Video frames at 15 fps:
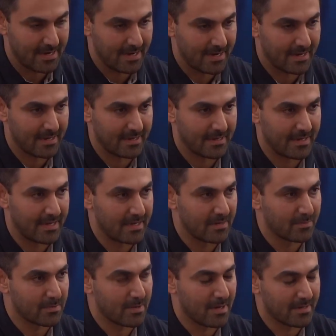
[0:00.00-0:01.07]
I head
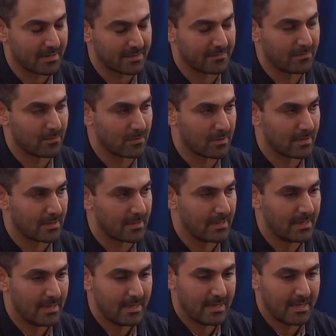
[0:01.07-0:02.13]
up product for
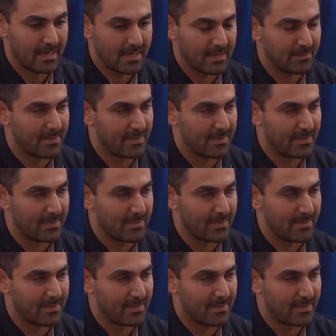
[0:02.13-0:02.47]
a